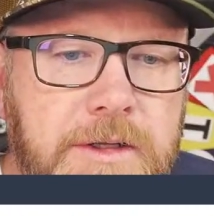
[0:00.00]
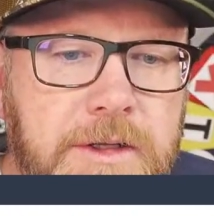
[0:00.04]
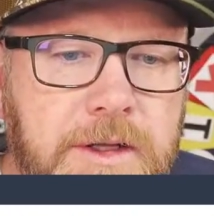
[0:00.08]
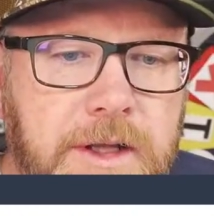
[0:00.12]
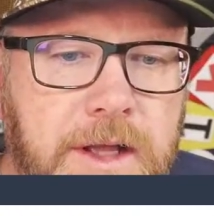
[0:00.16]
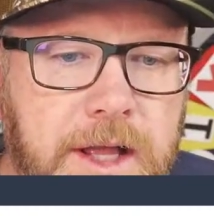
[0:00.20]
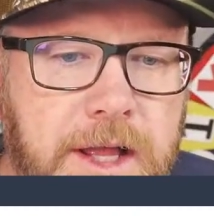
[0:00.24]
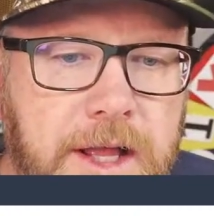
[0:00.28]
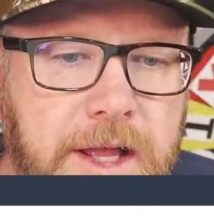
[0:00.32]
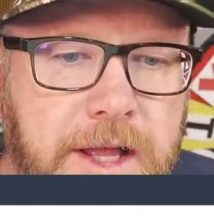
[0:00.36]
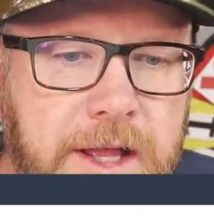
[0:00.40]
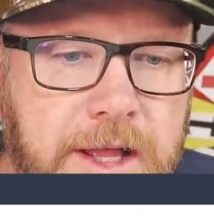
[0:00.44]

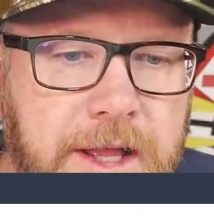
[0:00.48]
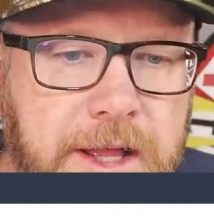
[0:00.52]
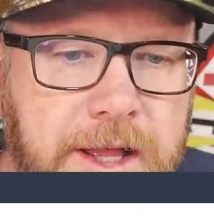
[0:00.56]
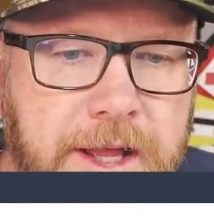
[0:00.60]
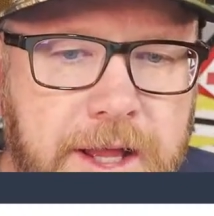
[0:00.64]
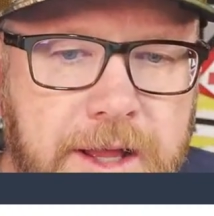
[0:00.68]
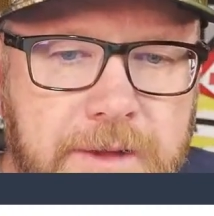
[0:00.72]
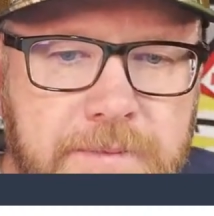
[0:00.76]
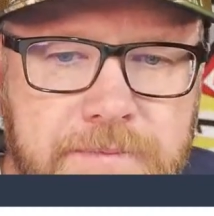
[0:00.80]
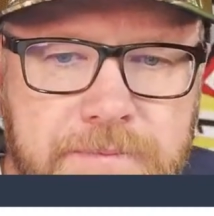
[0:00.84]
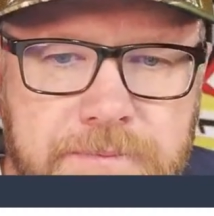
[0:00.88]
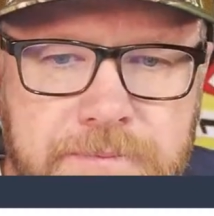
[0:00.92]

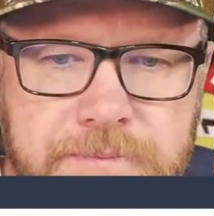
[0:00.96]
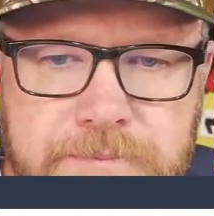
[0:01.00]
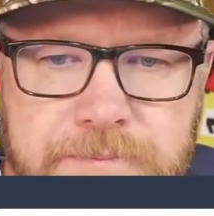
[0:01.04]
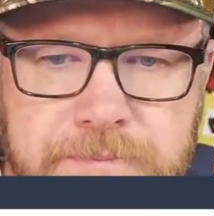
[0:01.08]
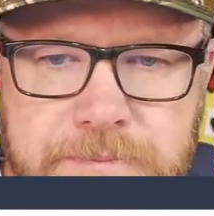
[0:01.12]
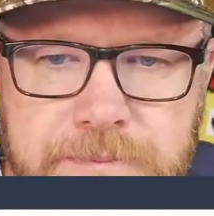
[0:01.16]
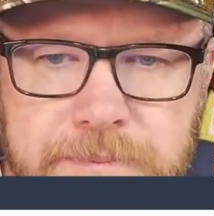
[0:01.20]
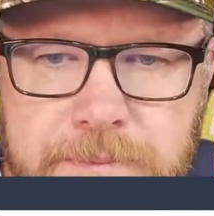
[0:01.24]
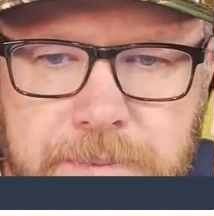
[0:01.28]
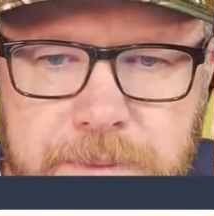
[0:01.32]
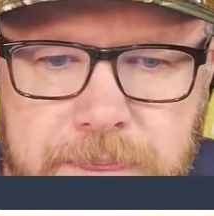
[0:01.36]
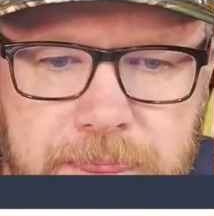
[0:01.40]
Uh,
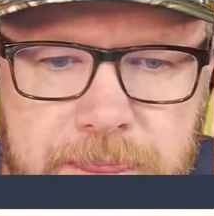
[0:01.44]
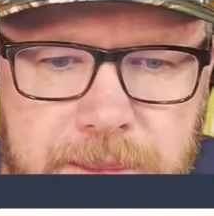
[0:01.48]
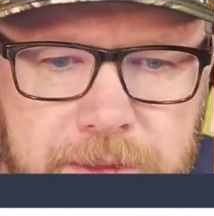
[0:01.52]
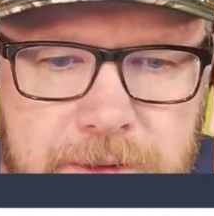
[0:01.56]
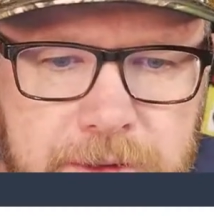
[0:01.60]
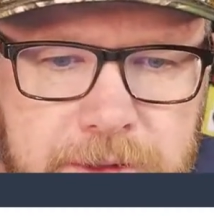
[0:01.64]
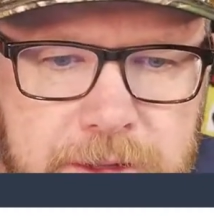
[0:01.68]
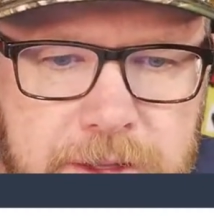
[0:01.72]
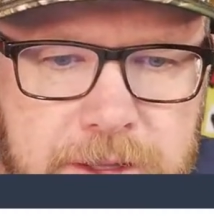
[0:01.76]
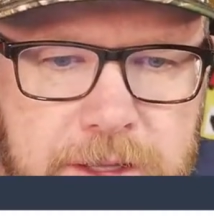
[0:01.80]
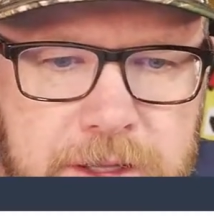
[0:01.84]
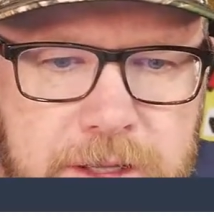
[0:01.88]

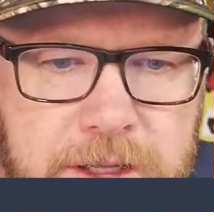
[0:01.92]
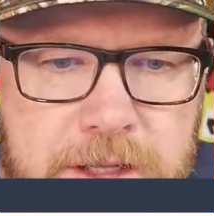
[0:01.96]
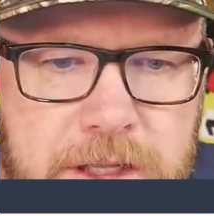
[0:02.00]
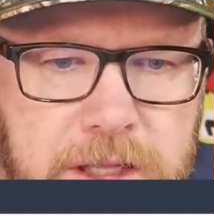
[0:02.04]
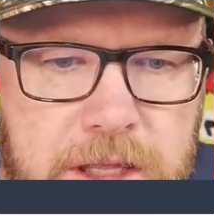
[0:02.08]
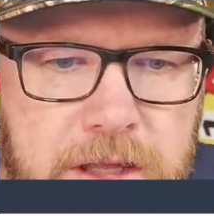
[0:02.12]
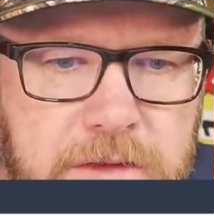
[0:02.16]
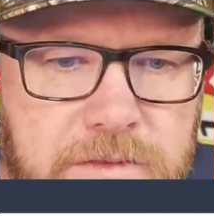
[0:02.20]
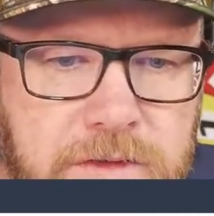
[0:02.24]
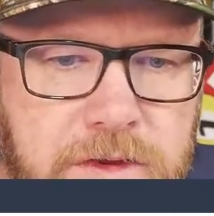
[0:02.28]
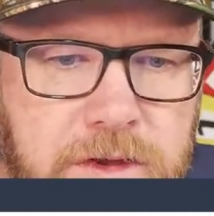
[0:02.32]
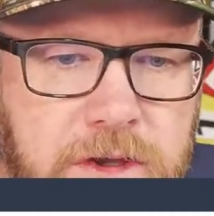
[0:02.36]

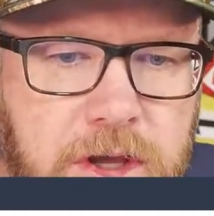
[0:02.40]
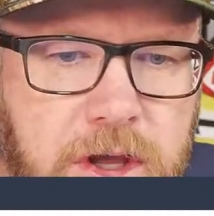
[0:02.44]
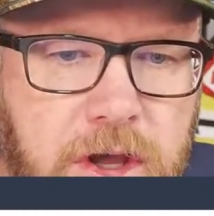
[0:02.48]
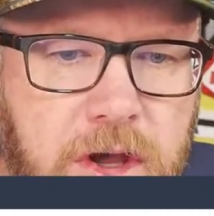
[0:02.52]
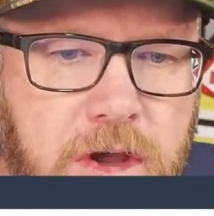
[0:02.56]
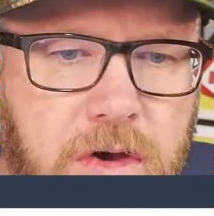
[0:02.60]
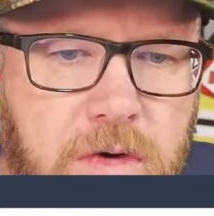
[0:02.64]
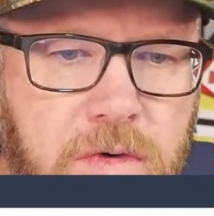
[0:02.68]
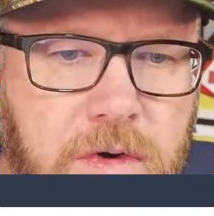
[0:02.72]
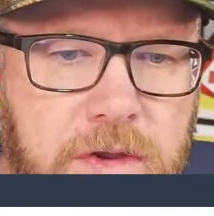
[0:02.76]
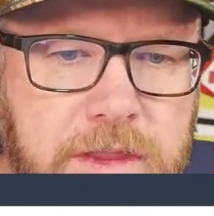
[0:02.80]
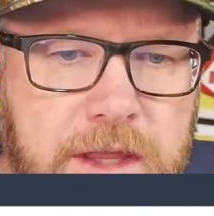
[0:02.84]
if you
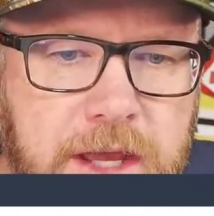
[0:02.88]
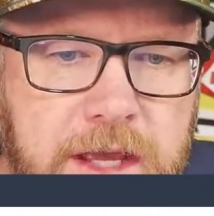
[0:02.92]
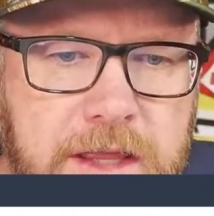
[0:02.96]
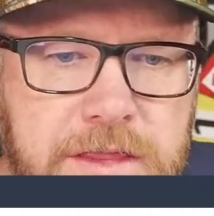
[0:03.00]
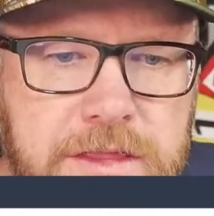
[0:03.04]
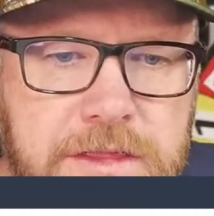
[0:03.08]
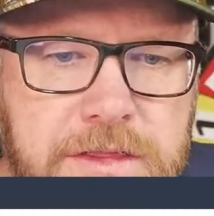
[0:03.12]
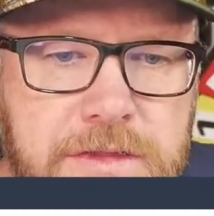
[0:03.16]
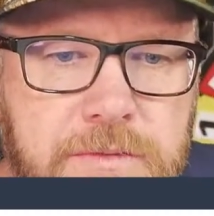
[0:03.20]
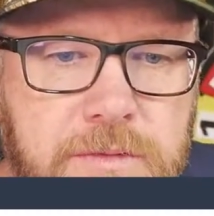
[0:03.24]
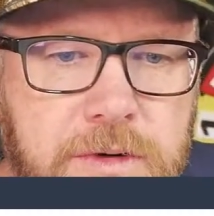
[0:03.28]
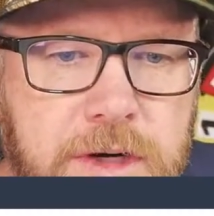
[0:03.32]
go with a
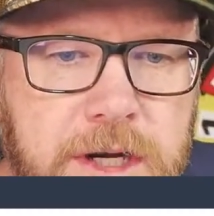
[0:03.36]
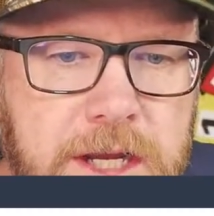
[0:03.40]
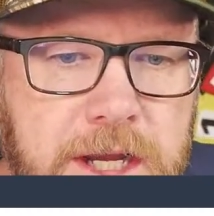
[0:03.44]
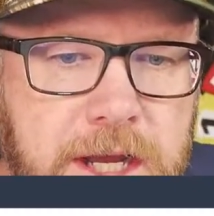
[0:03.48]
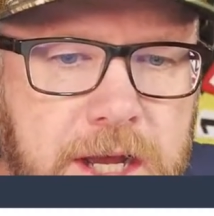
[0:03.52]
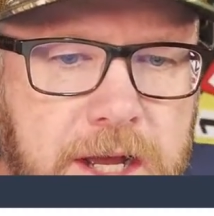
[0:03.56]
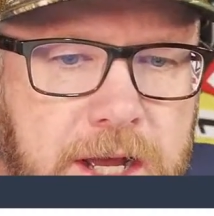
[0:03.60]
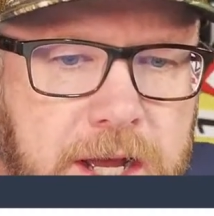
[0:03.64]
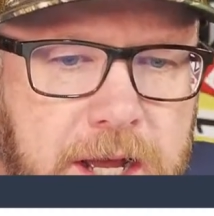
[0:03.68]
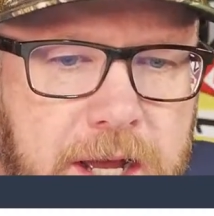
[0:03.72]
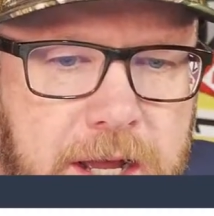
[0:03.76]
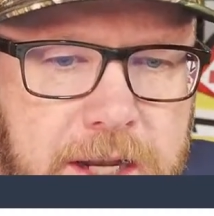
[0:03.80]
three
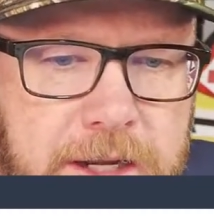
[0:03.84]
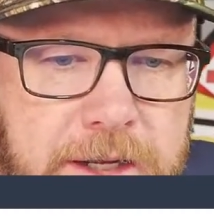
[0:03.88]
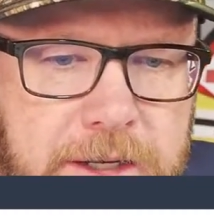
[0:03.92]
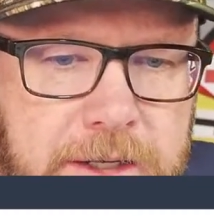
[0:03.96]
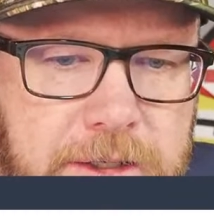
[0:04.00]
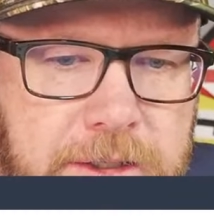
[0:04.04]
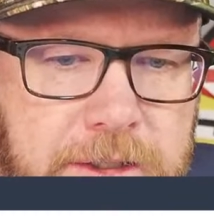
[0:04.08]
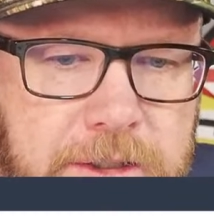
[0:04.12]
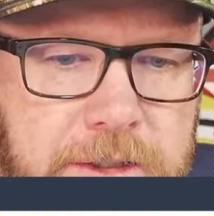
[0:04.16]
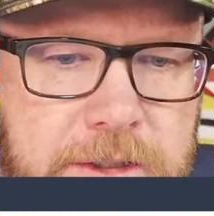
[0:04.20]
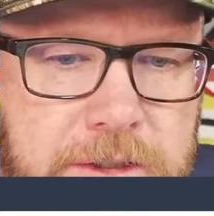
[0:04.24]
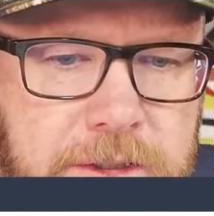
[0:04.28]
ot
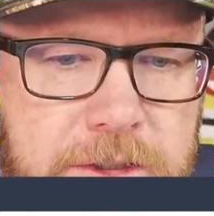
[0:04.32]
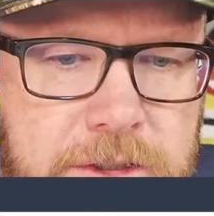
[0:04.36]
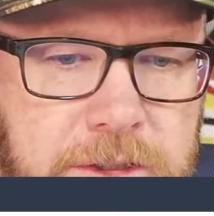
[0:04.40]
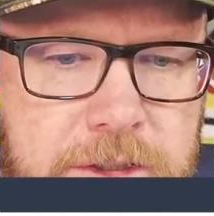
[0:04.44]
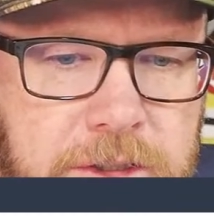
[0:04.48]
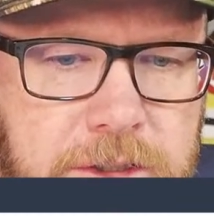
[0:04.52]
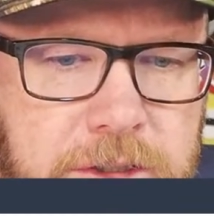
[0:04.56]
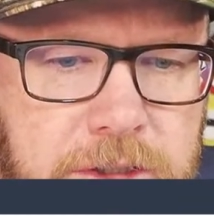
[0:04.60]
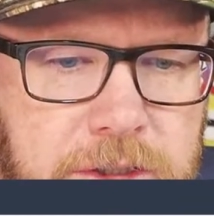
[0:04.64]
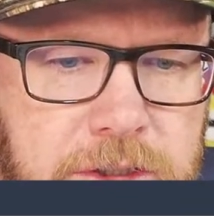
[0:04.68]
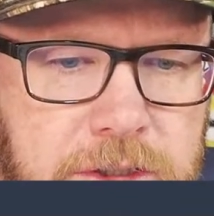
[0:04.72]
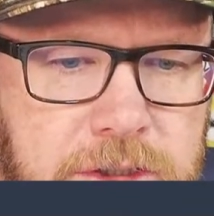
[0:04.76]

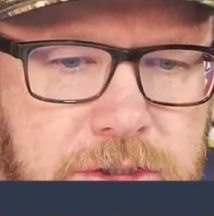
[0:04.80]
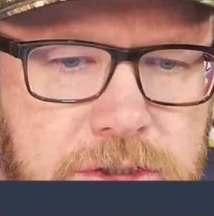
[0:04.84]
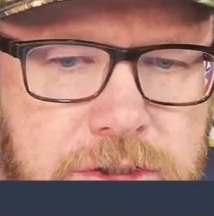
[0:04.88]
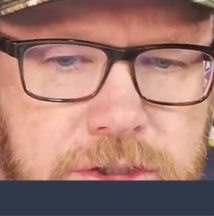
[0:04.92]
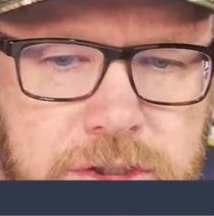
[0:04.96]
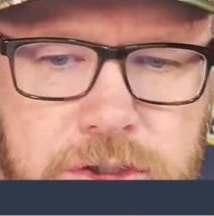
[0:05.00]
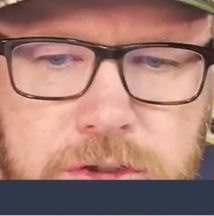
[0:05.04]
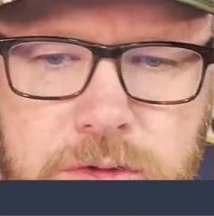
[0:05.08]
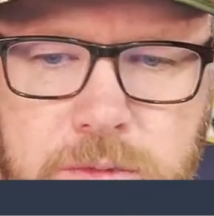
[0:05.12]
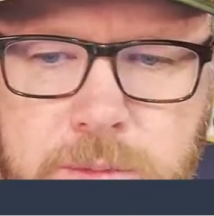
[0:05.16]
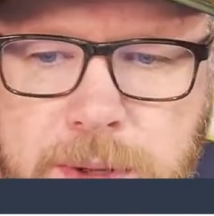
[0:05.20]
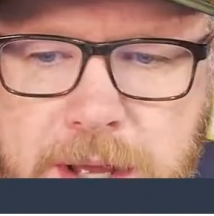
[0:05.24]

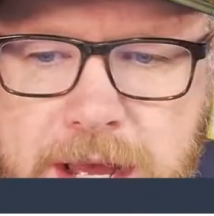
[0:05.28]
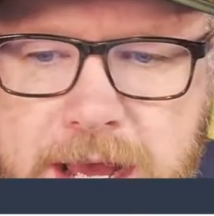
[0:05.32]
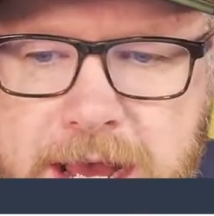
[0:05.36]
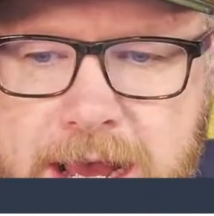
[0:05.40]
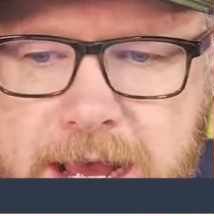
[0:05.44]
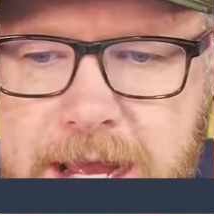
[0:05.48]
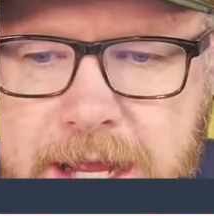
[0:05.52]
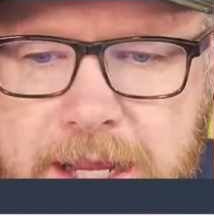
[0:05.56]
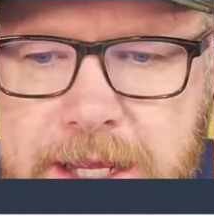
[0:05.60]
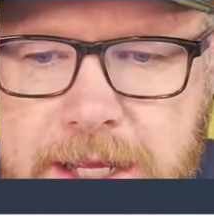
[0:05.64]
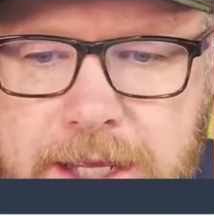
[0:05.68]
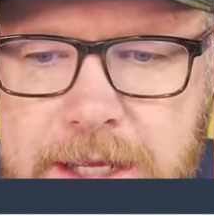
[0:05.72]
two
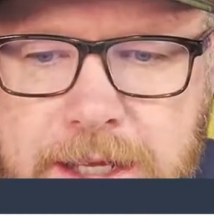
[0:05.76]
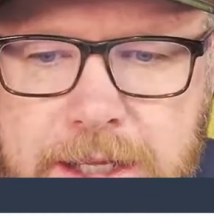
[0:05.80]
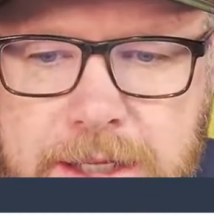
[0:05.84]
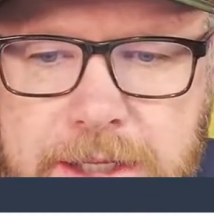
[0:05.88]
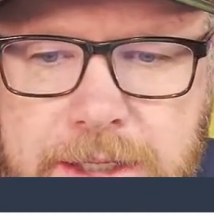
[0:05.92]
pack,